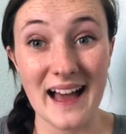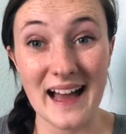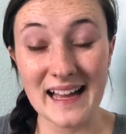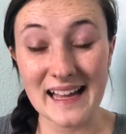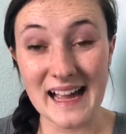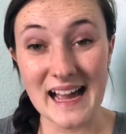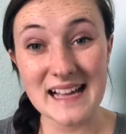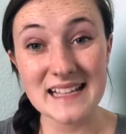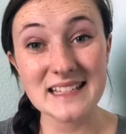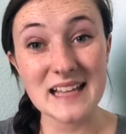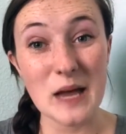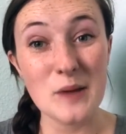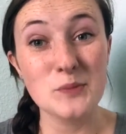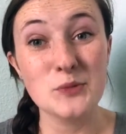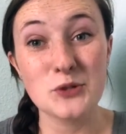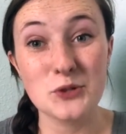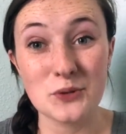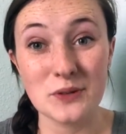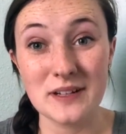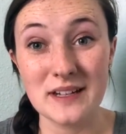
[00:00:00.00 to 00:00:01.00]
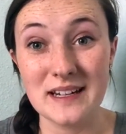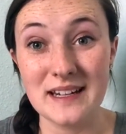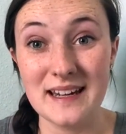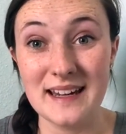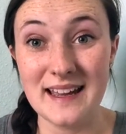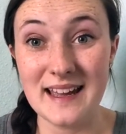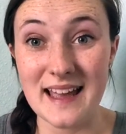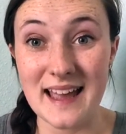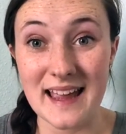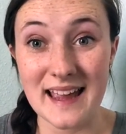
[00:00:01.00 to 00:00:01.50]
Hi guys, I'm
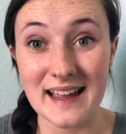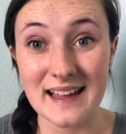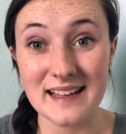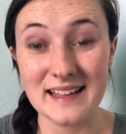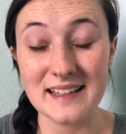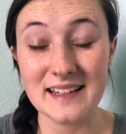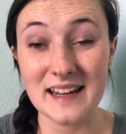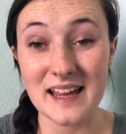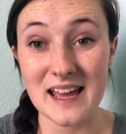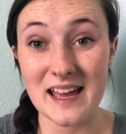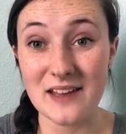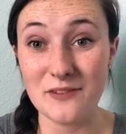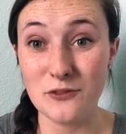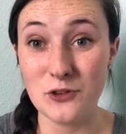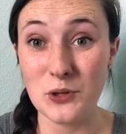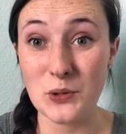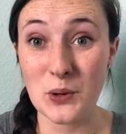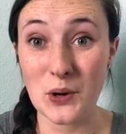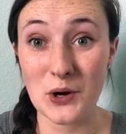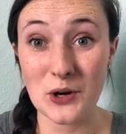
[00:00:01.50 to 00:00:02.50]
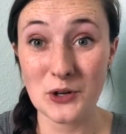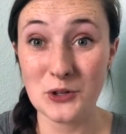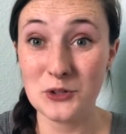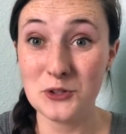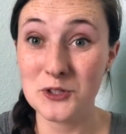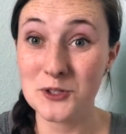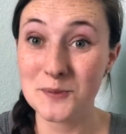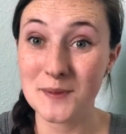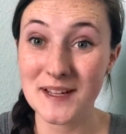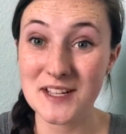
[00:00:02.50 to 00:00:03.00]
Serenity, and if you are
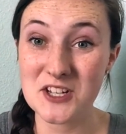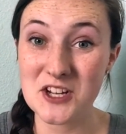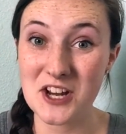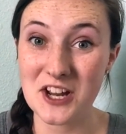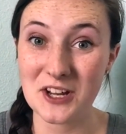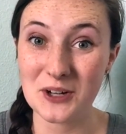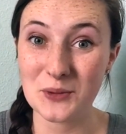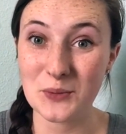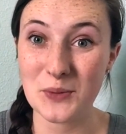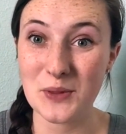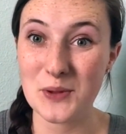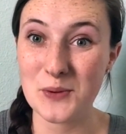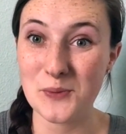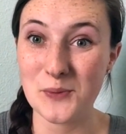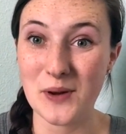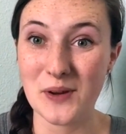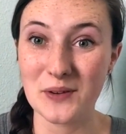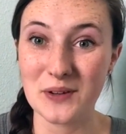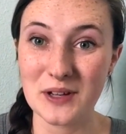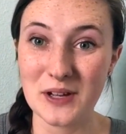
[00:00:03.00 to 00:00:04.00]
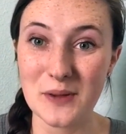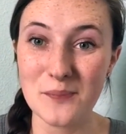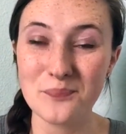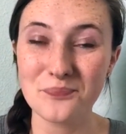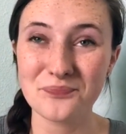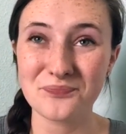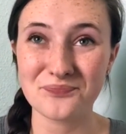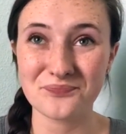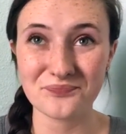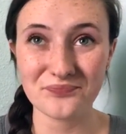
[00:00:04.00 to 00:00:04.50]
new to my channel, then welcome.
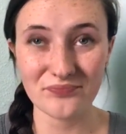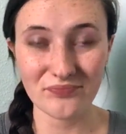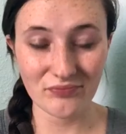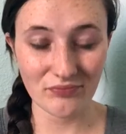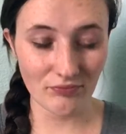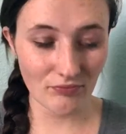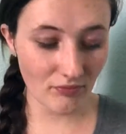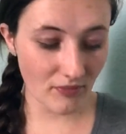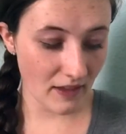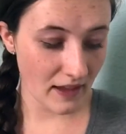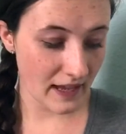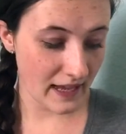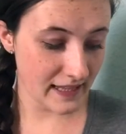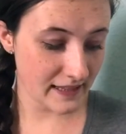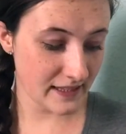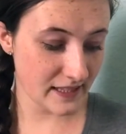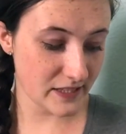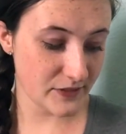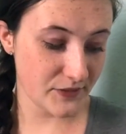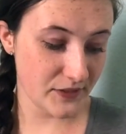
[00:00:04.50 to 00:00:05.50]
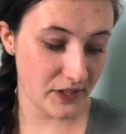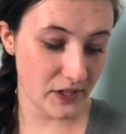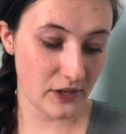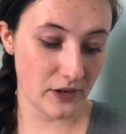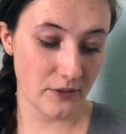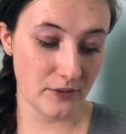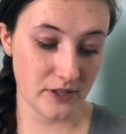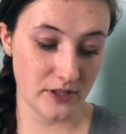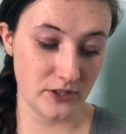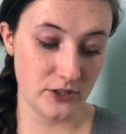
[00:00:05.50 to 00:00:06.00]
In this video,
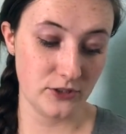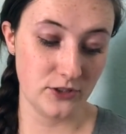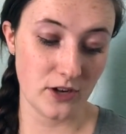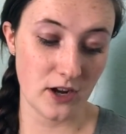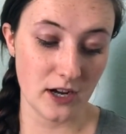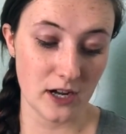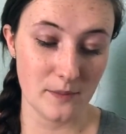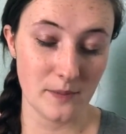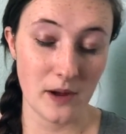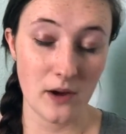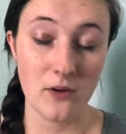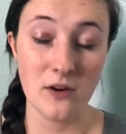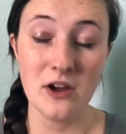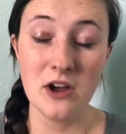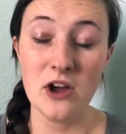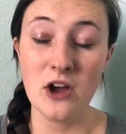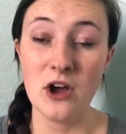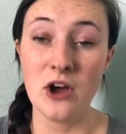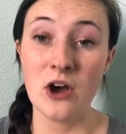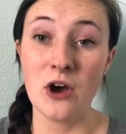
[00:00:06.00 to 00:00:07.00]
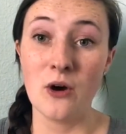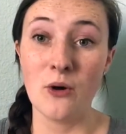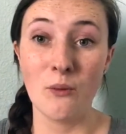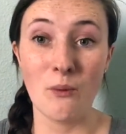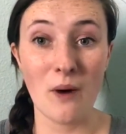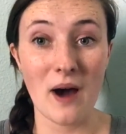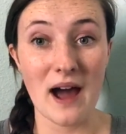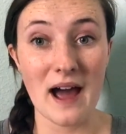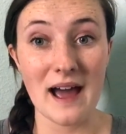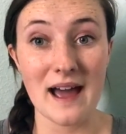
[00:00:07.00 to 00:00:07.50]
I wanted to talk about
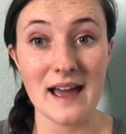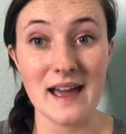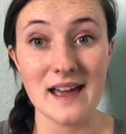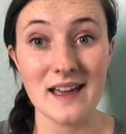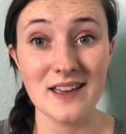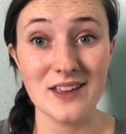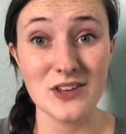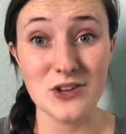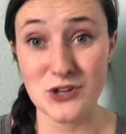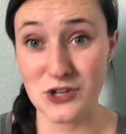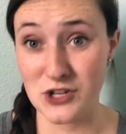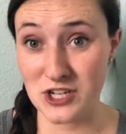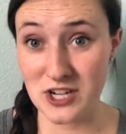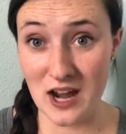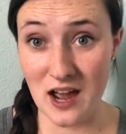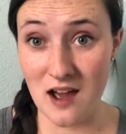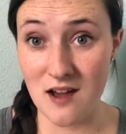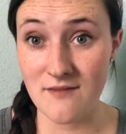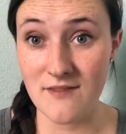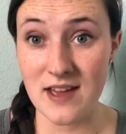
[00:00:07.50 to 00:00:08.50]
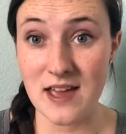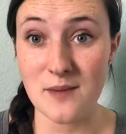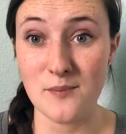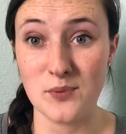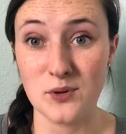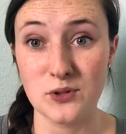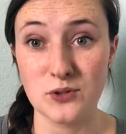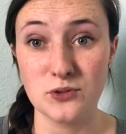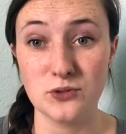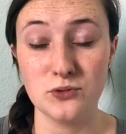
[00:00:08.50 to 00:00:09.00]
why you should have a
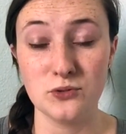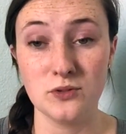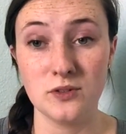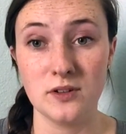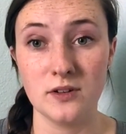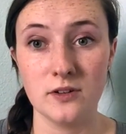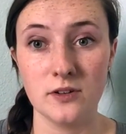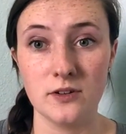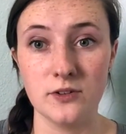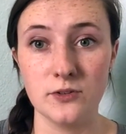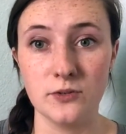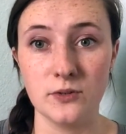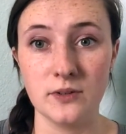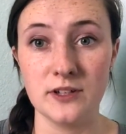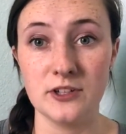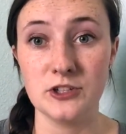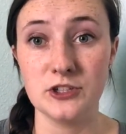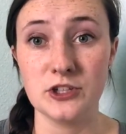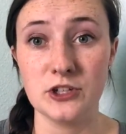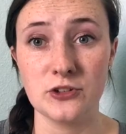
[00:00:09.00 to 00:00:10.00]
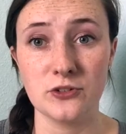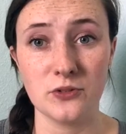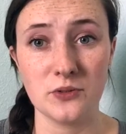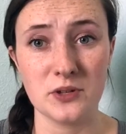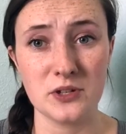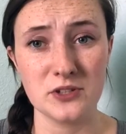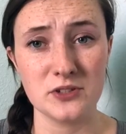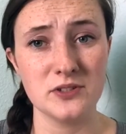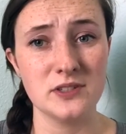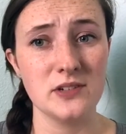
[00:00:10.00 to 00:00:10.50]
birth doula or a doula in general.
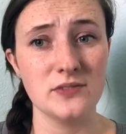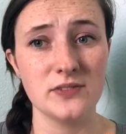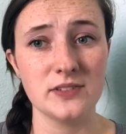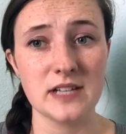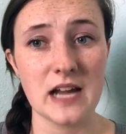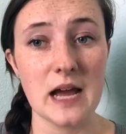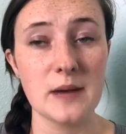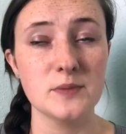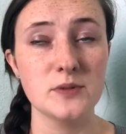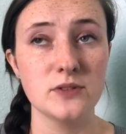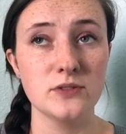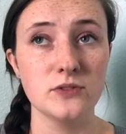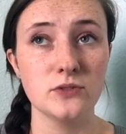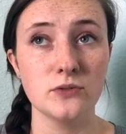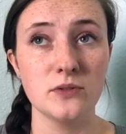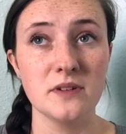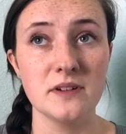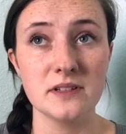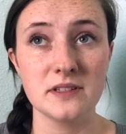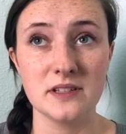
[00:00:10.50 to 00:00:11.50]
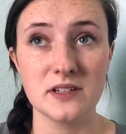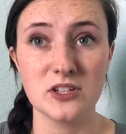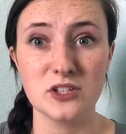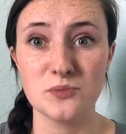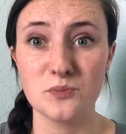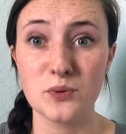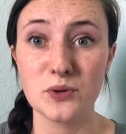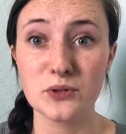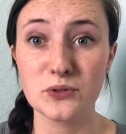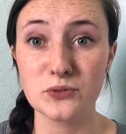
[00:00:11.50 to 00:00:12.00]
There's different types of doulas. There's
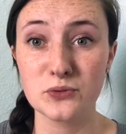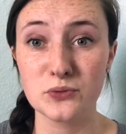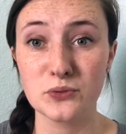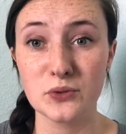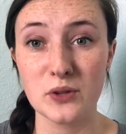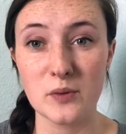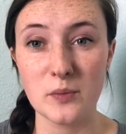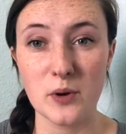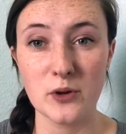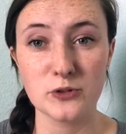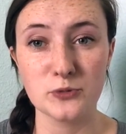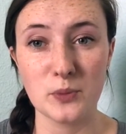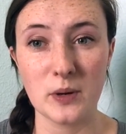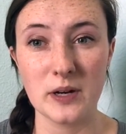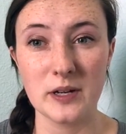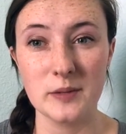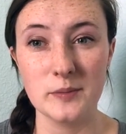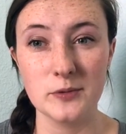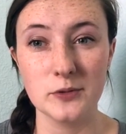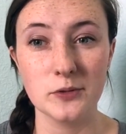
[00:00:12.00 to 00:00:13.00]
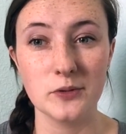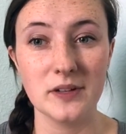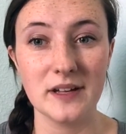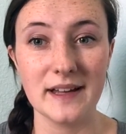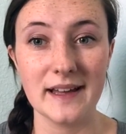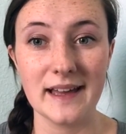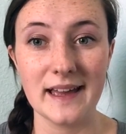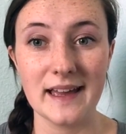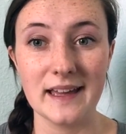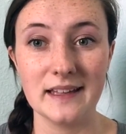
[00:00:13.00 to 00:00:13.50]
birth doula, postpartum doula,
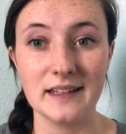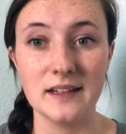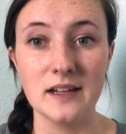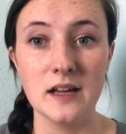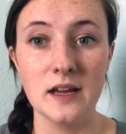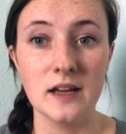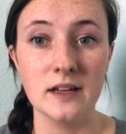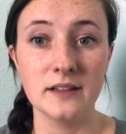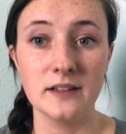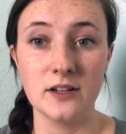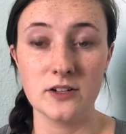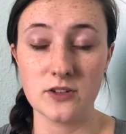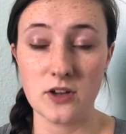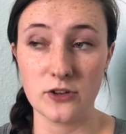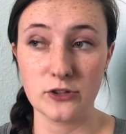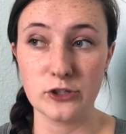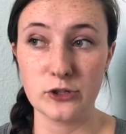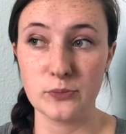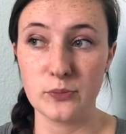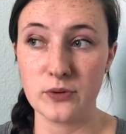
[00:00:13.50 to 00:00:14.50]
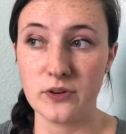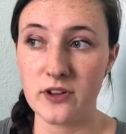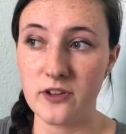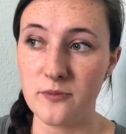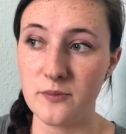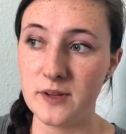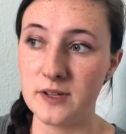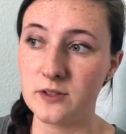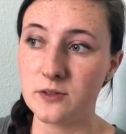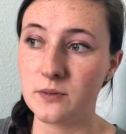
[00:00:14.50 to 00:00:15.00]
and there's also
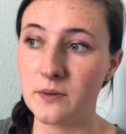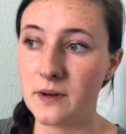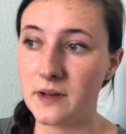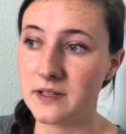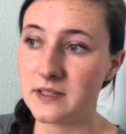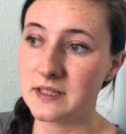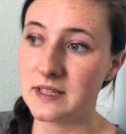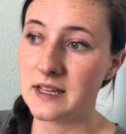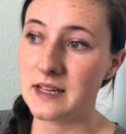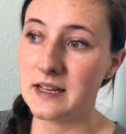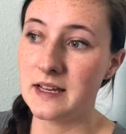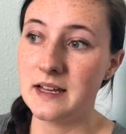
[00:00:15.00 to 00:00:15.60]
bereavement doulas.